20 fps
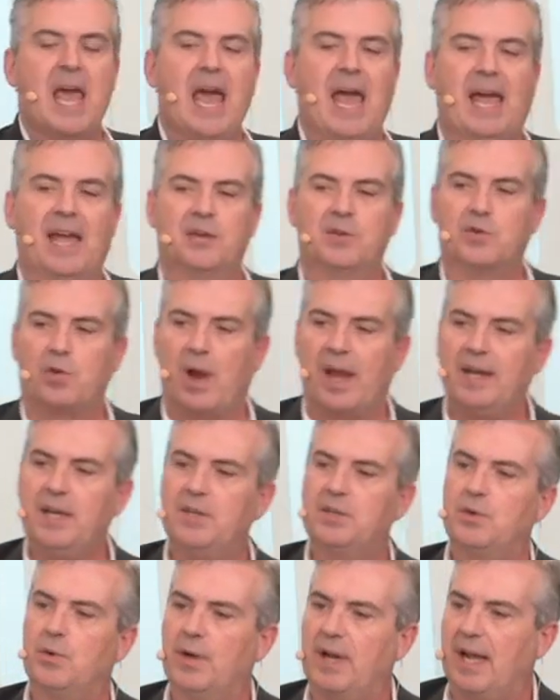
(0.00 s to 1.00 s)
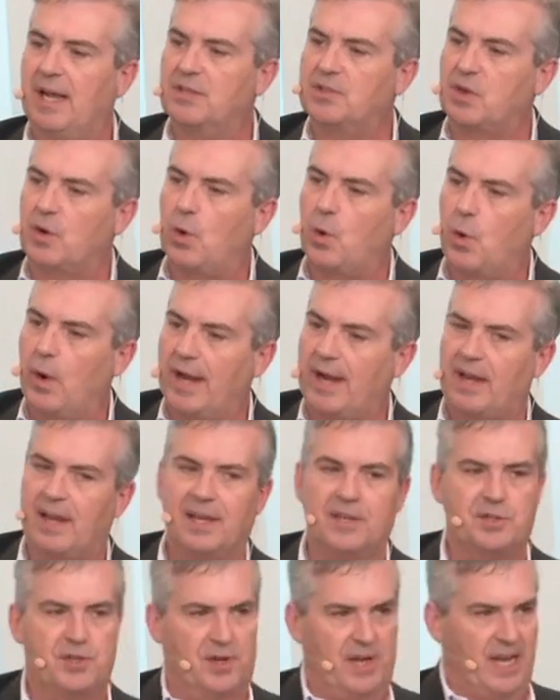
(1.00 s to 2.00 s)
And try to do it as quick
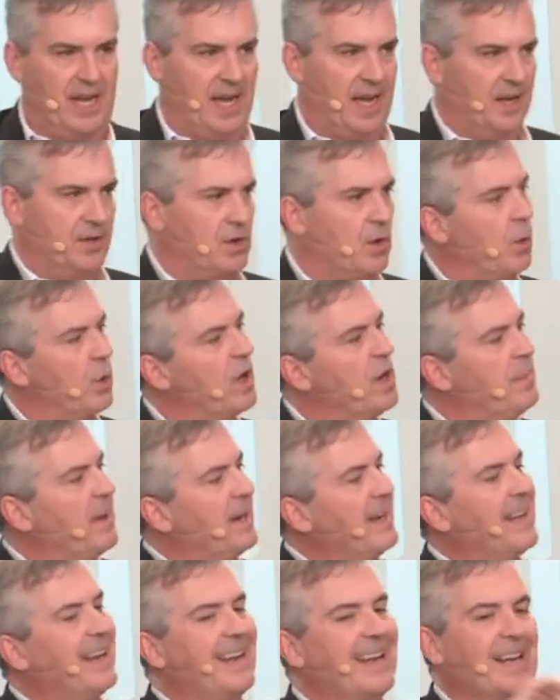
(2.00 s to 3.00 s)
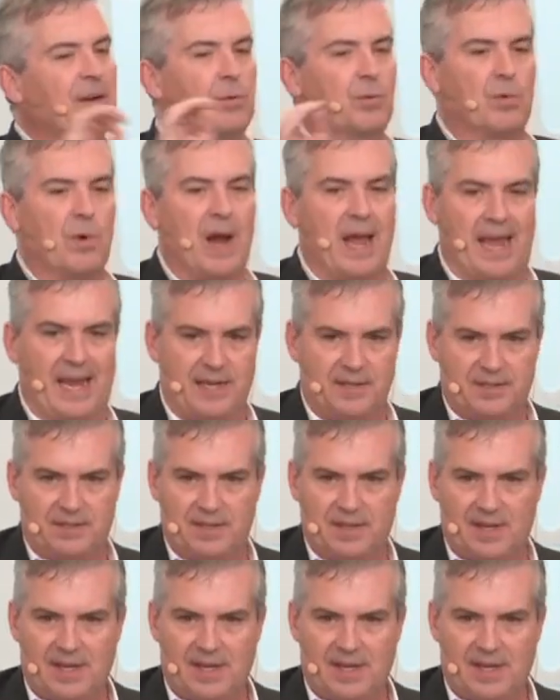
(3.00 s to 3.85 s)
as you can. Don't worry about getting it right.